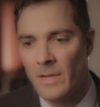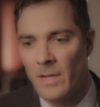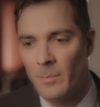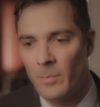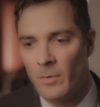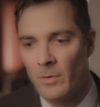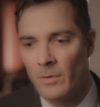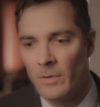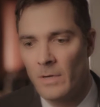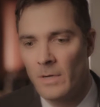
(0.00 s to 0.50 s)
the
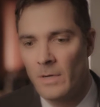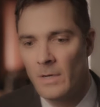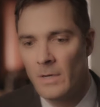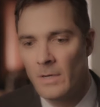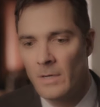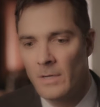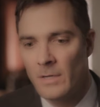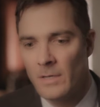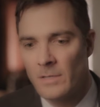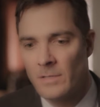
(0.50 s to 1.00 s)
nipple.
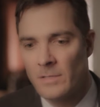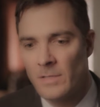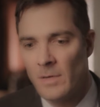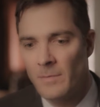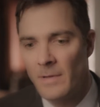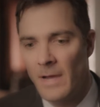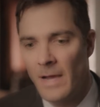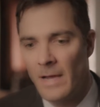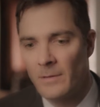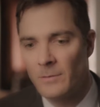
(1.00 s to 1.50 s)

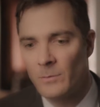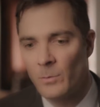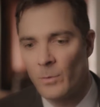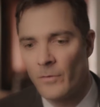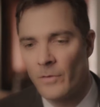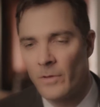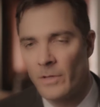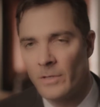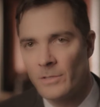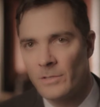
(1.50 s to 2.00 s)
Sometimes we
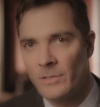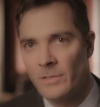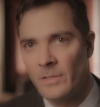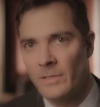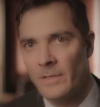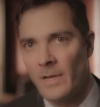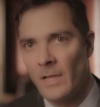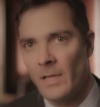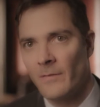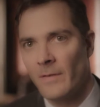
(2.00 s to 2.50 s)
really just
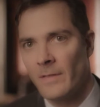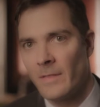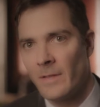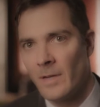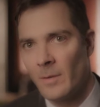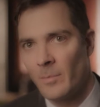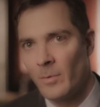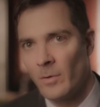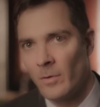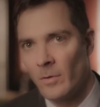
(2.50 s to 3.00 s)
need to elevate the
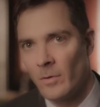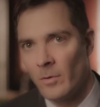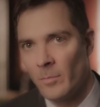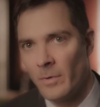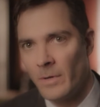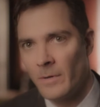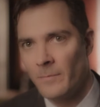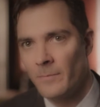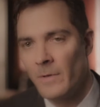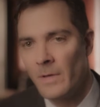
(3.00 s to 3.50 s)
nipple a little
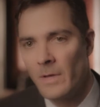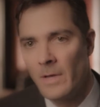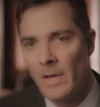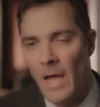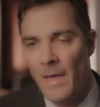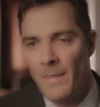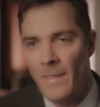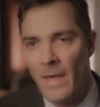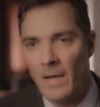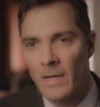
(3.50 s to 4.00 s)
bit,
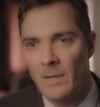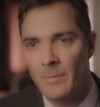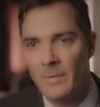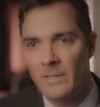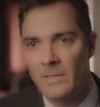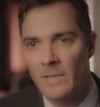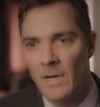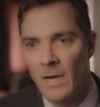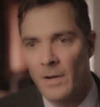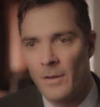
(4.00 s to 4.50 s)
and that can
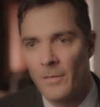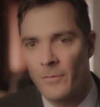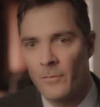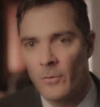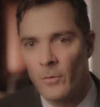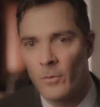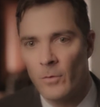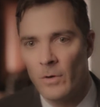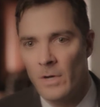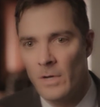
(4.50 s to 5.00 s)
be done
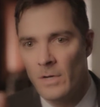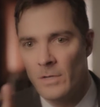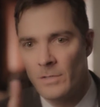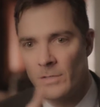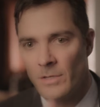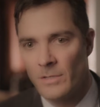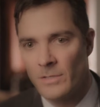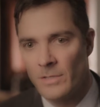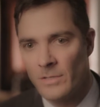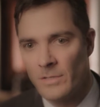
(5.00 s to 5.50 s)
through
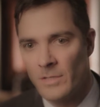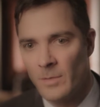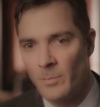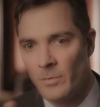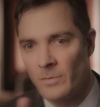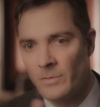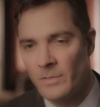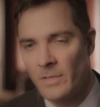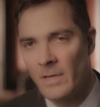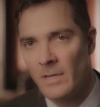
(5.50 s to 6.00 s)
just a
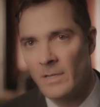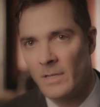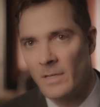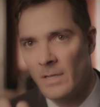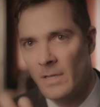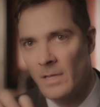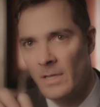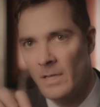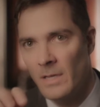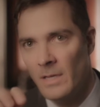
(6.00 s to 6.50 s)
simple skin
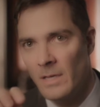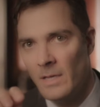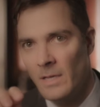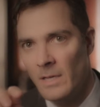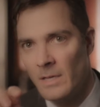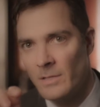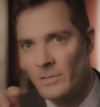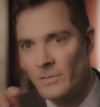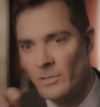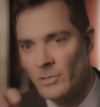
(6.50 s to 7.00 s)

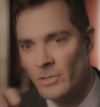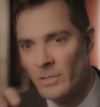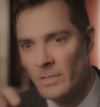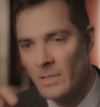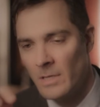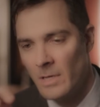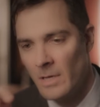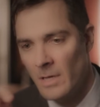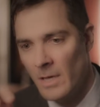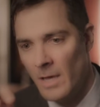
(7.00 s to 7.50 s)

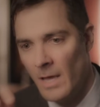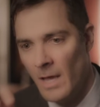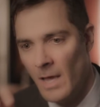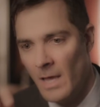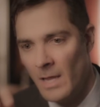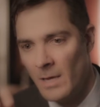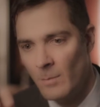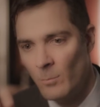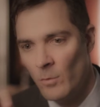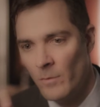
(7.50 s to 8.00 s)
excision
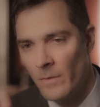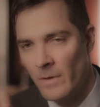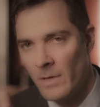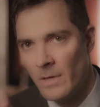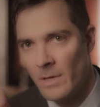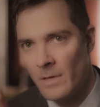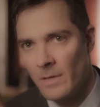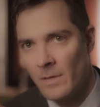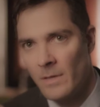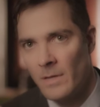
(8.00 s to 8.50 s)
and
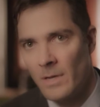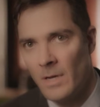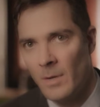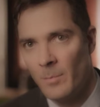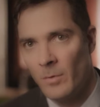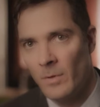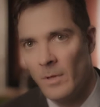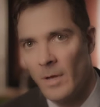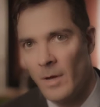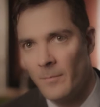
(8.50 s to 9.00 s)
moving the
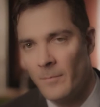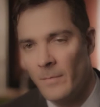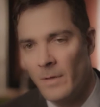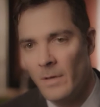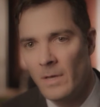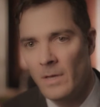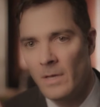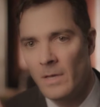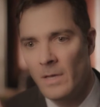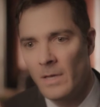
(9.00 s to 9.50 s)
nipple up.
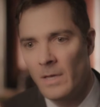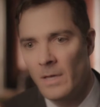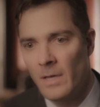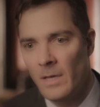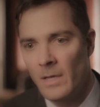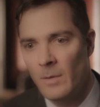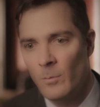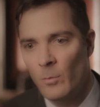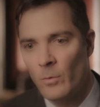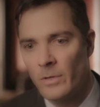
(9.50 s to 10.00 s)

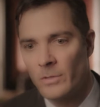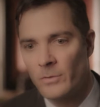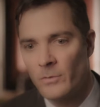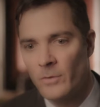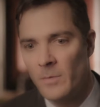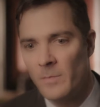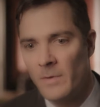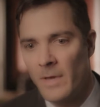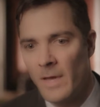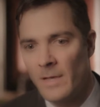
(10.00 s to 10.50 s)
In more
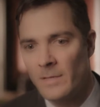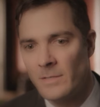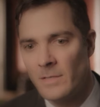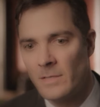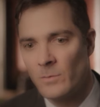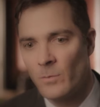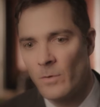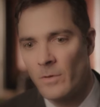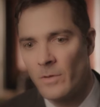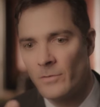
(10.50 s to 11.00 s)
extreme
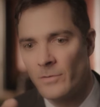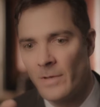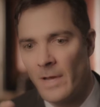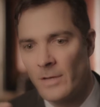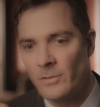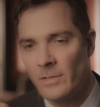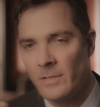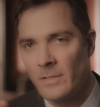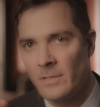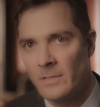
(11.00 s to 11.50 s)
cases where there's
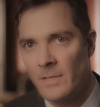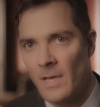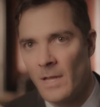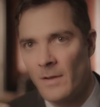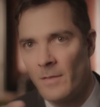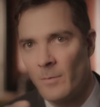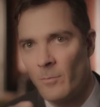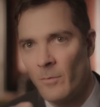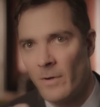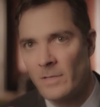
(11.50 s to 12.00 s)
actually
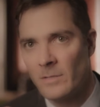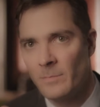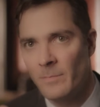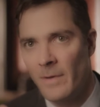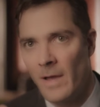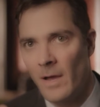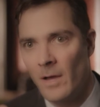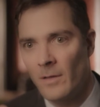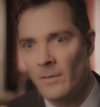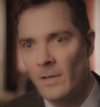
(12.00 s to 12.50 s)
descent of the breast
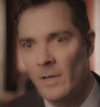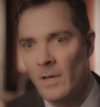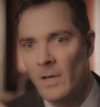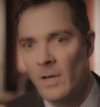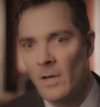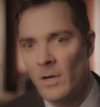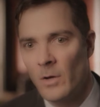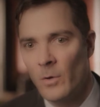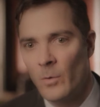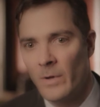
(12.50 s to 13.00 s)
mound,
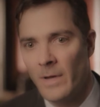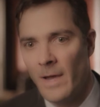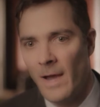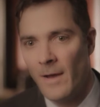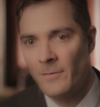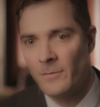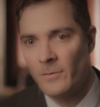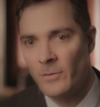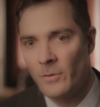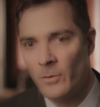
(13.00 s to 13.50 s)
we
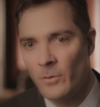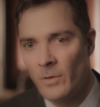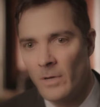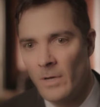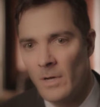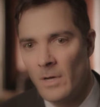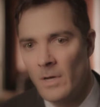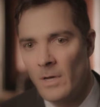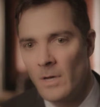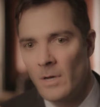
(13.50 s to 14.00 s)
have to
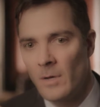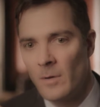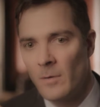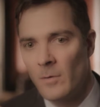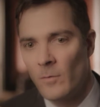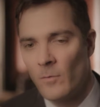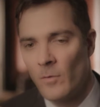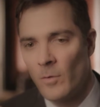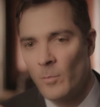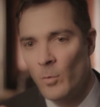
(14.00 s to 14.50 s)

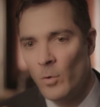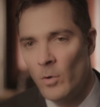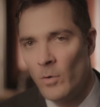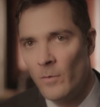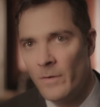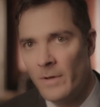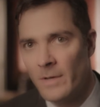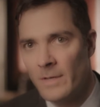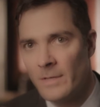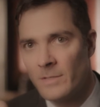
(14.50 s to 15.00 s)

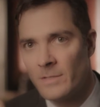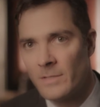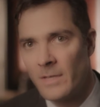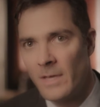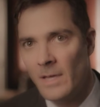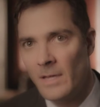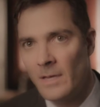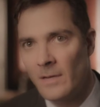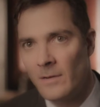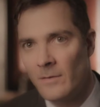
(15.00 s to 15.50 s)
remove
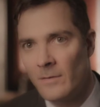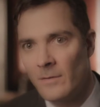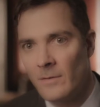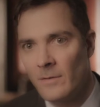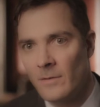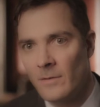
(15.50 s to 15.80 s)
skin